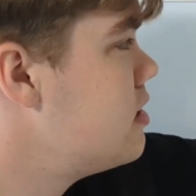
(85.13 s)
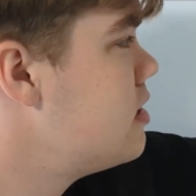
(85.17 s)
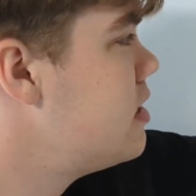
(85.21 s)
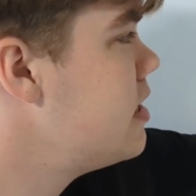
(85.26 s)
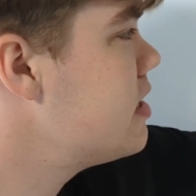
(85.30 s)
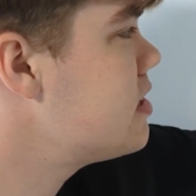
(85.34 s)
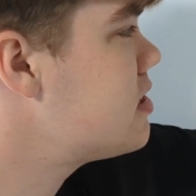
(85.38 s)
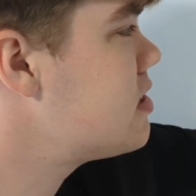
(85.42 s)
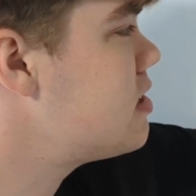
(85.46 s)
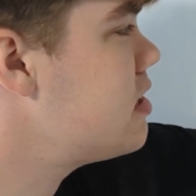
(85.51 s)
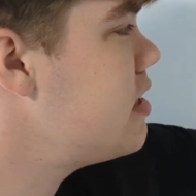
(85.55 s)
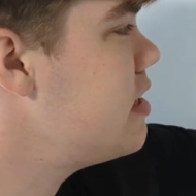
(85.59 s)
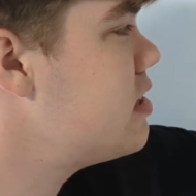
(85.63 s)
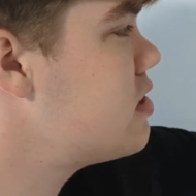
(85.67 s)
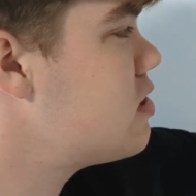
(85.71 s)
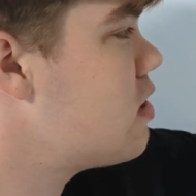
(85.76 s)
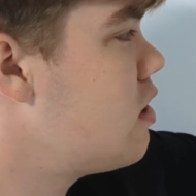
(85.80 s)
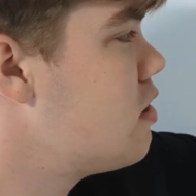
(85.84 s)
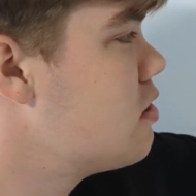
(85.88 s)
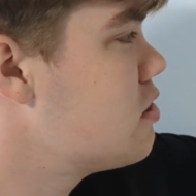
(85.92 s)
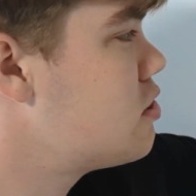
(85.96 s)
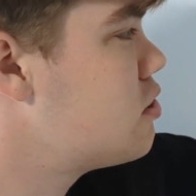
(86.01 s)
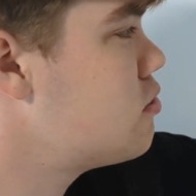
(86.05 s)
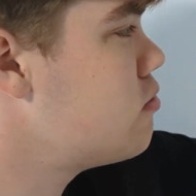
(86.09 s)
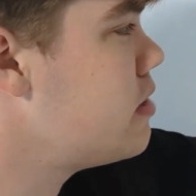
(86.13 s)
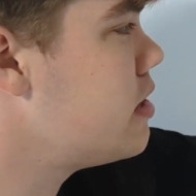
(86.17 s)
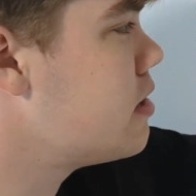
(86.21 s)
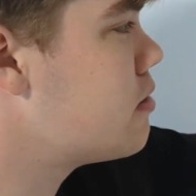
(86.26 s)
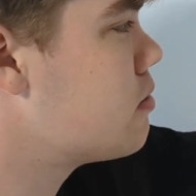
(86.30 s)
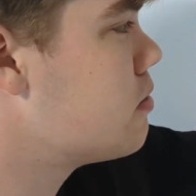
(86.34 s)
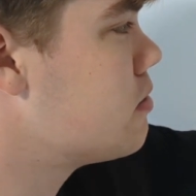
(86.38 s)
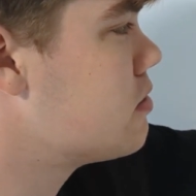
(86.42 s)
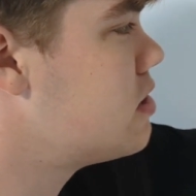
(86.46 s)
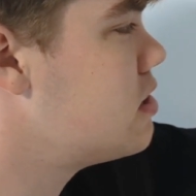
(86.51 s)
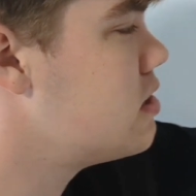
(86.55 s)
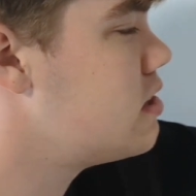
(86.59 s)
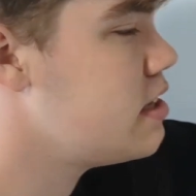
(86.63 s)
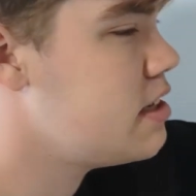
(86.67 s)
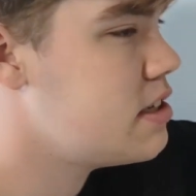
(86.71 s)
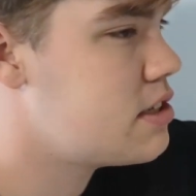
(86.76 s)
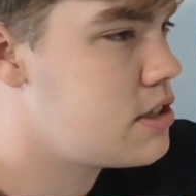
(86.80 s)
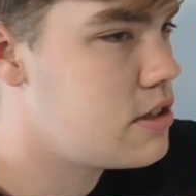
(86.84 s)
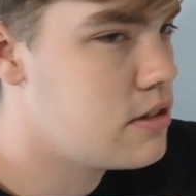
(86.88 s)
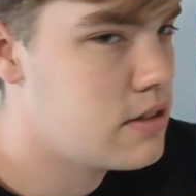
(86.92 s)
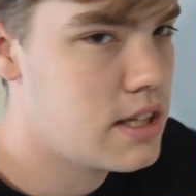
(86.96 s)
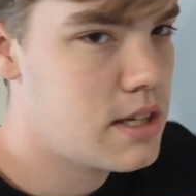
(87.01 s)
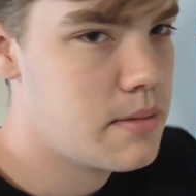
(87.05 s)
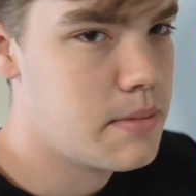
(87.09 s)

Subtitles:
this is also equal to these two